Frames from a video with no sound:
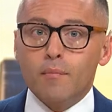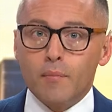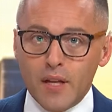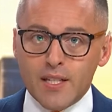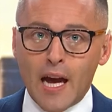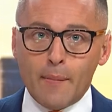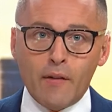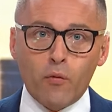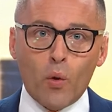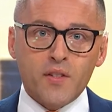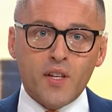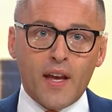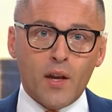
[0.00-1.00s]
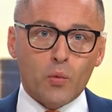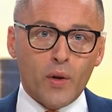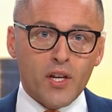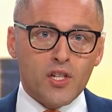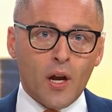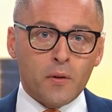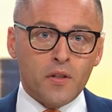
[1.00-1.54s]
Meantime, I've once again
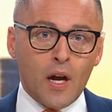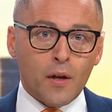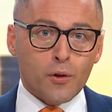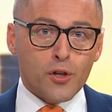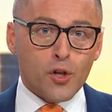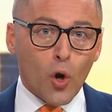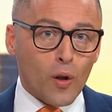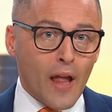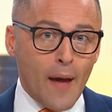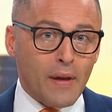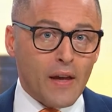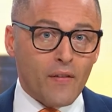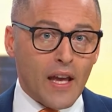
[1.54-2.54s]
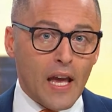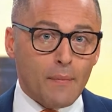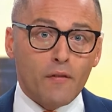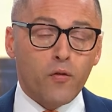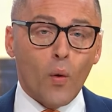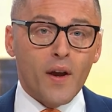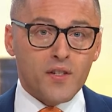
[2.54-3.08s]
reached out to Dr. Charlap, giving him
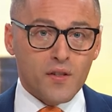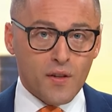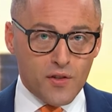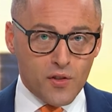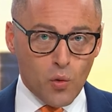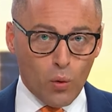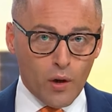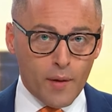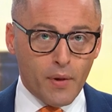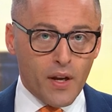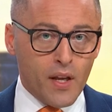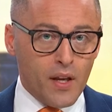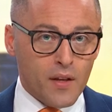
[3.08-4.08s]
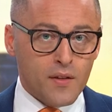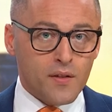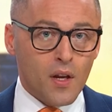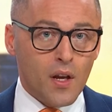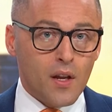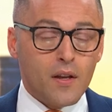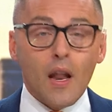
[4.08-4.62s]
a voice in this story, but he
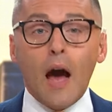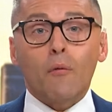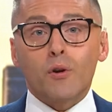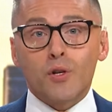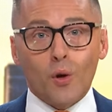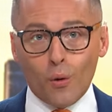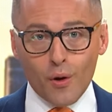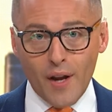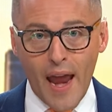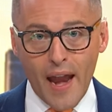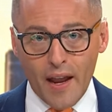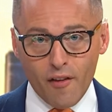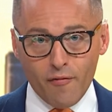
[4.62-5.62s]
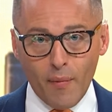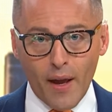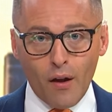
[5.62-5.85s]
has not returned any of my